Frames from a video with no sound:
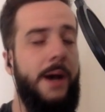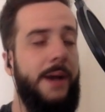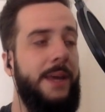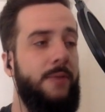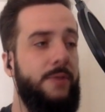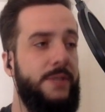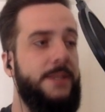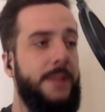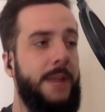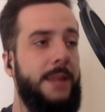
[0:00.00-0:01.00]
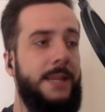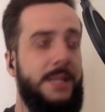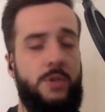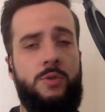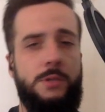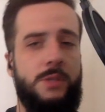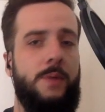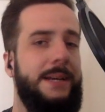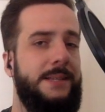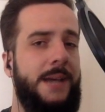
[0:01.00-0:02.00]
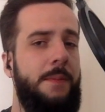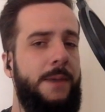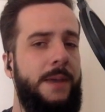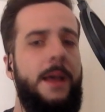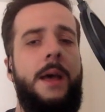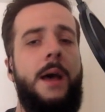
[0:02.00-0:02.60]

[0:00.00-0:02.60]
can resist a lot of things due to its grass typing,